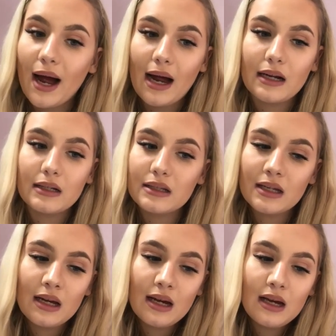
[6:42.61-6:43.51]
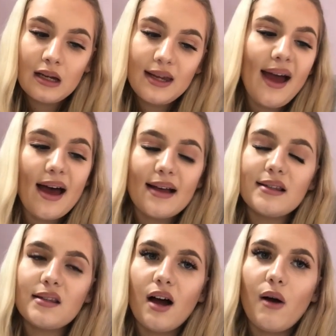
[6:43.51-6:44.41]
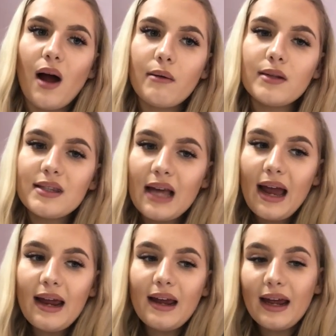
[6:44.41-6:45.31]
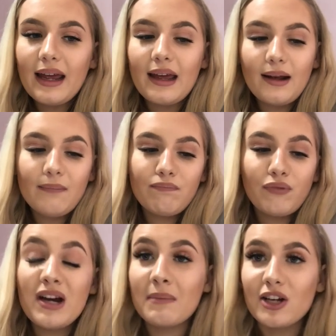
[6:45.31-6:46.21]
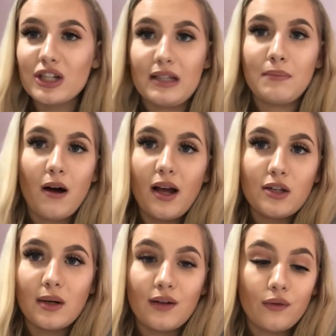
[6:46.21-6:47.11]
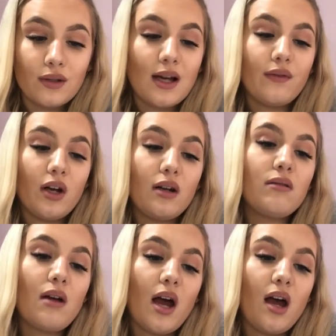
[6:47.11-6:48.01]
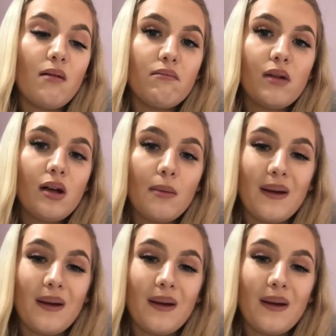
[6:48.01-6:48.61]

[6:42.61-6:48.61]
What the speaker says: And yeah, so I would say it pretty much is party 24/7.